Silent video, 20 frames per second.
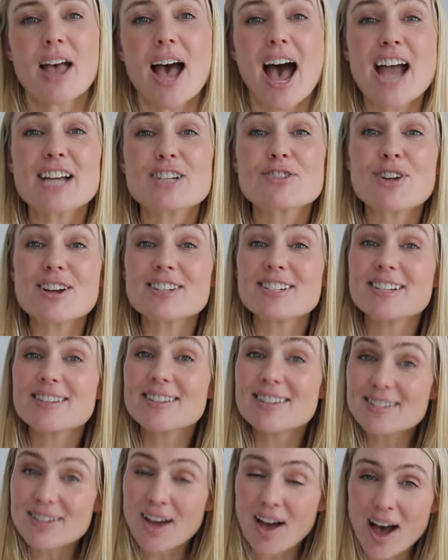I trust in
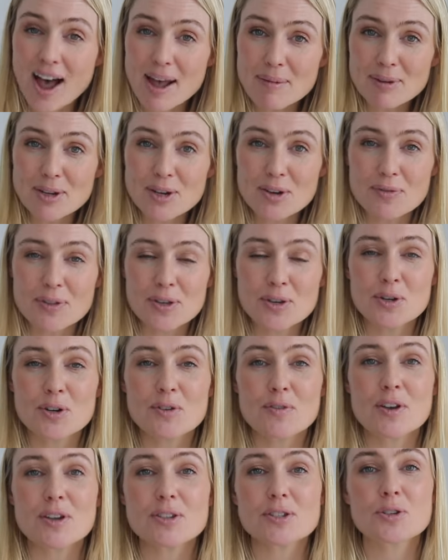the timing of the
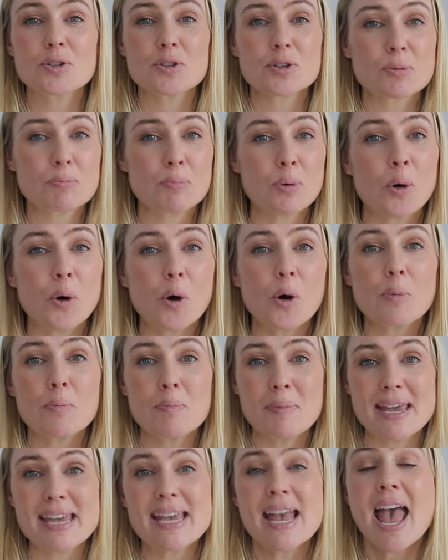universe to support
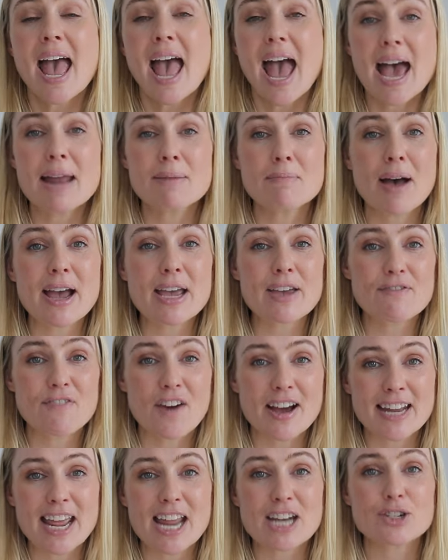me and my
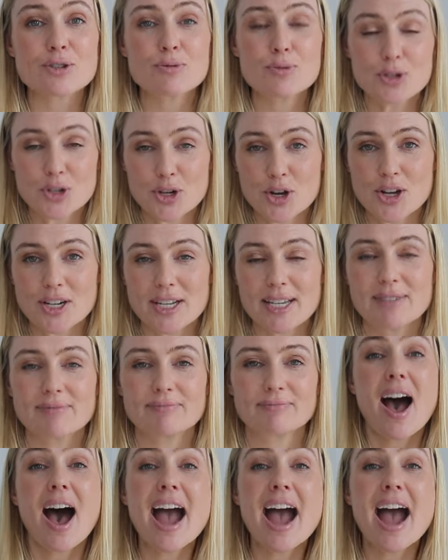financial journey.